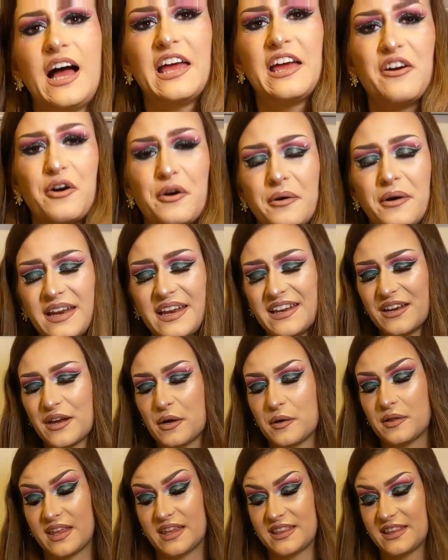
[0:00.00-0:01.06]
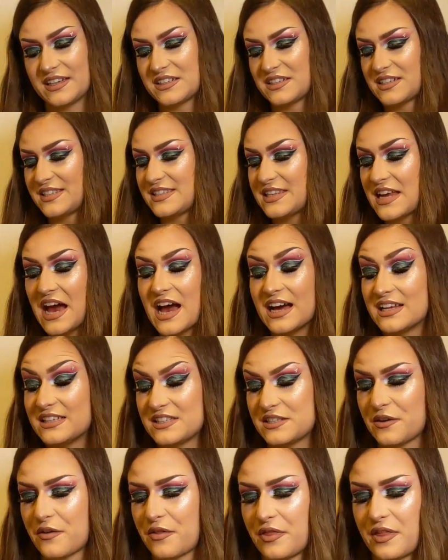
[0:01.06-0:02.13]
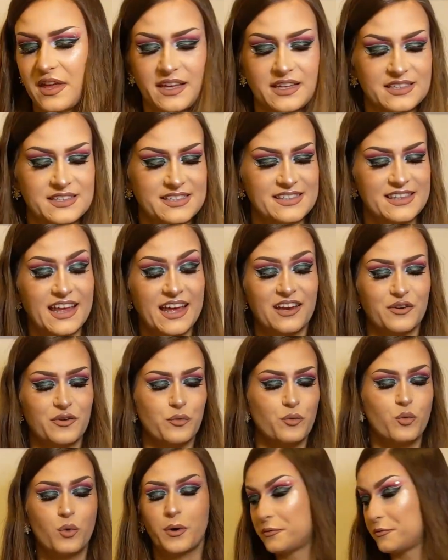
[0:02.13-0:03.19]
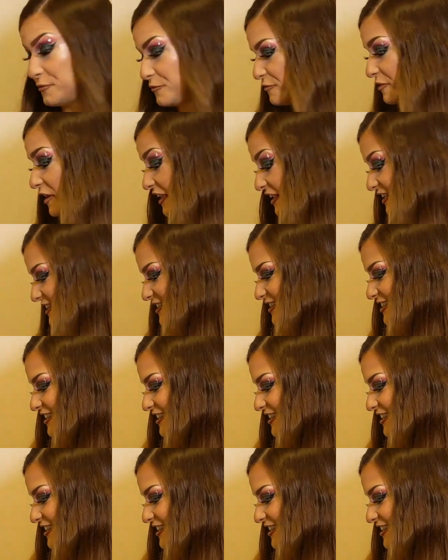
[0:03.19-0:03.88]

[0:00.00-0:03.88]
I already know that there's tons of things that won't fit.